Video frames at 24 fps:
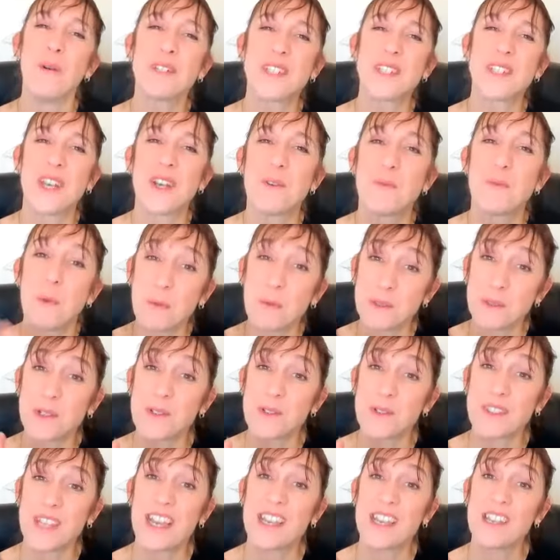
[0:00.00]
would you
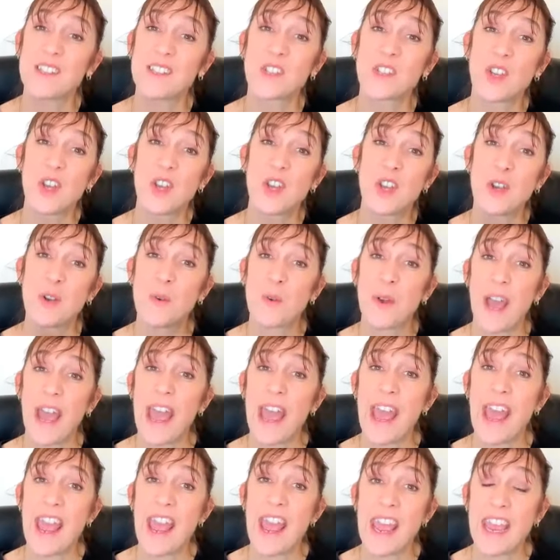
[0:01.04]
say to
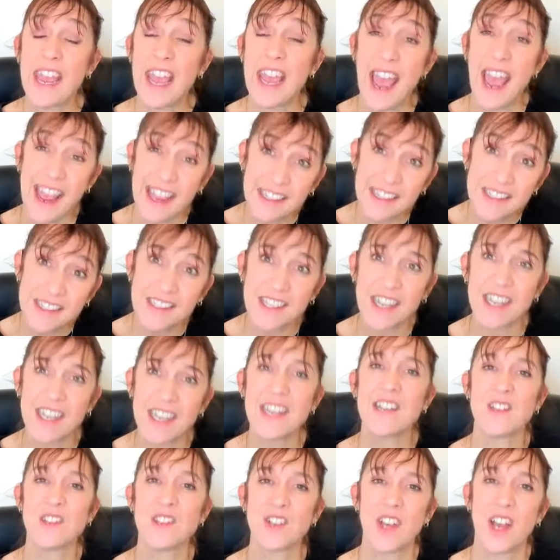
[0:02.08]
a head
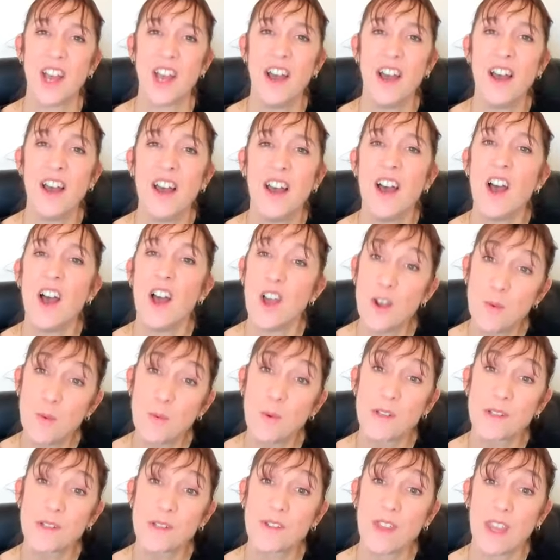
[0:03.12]
teacher who
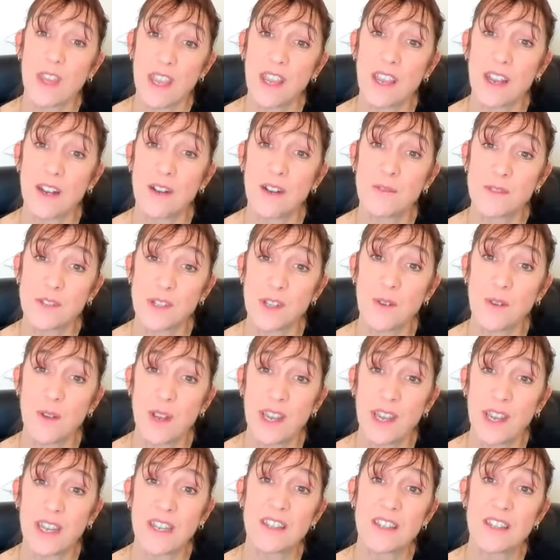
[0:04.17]
was thinking of
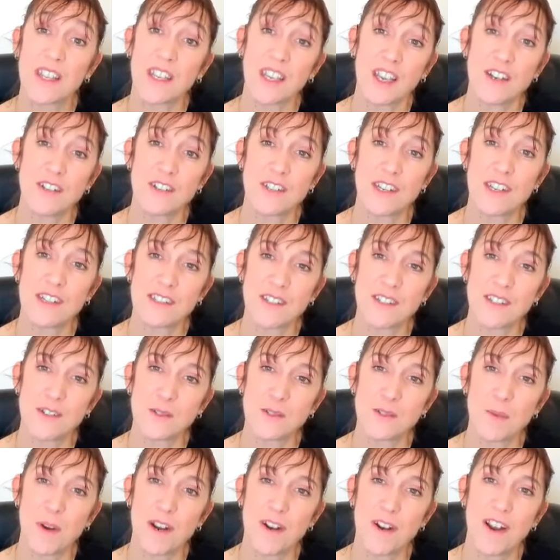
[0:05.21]
doing the Coaching in Schools
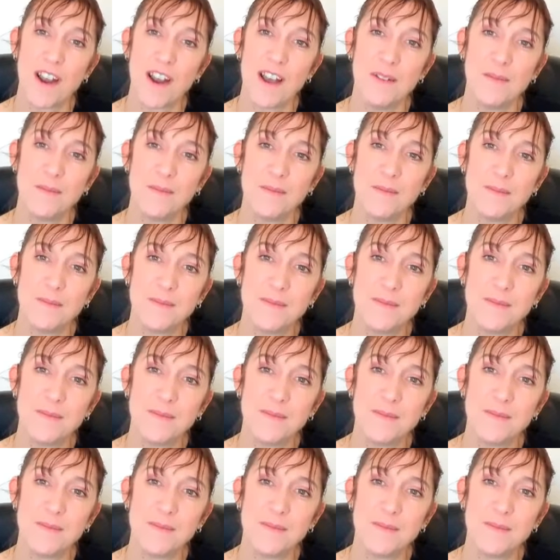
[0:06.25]
program?